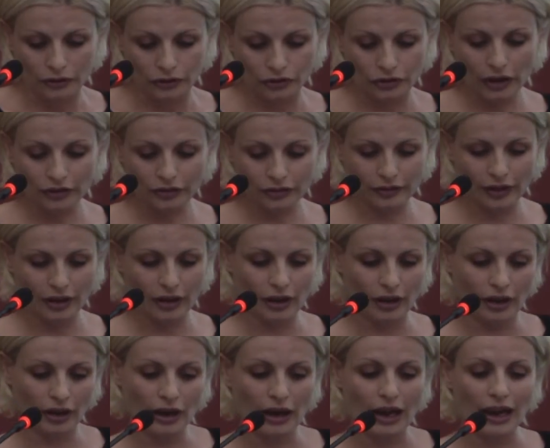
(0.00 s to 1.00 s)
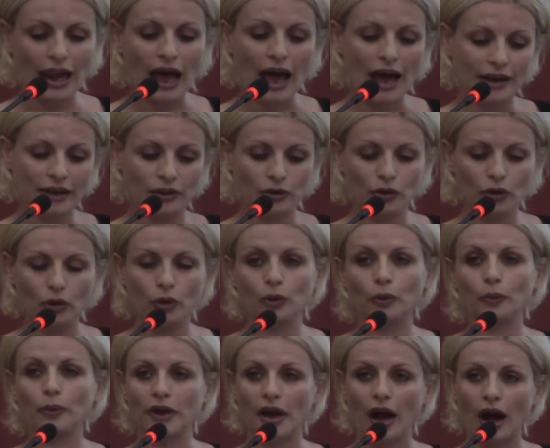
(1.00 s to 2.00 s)
Just a line on
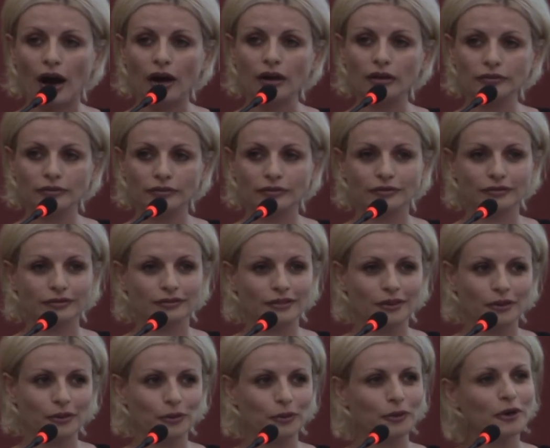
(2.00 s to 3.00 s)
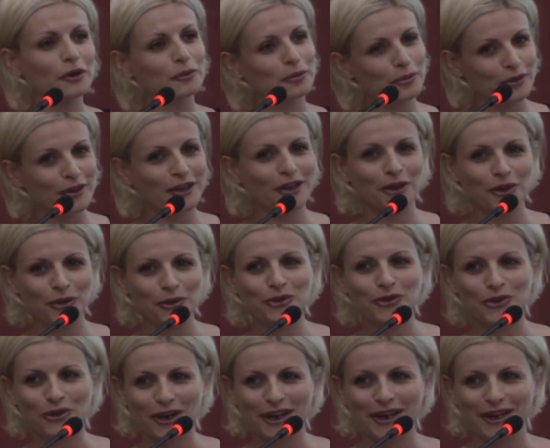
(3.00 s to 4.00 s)
who we are. We're a pretty
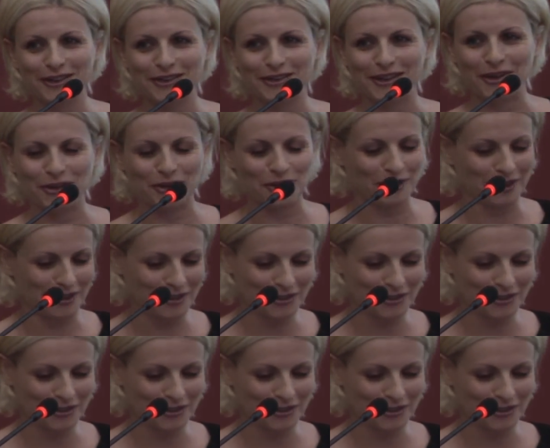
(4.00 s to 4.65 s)
huge organization,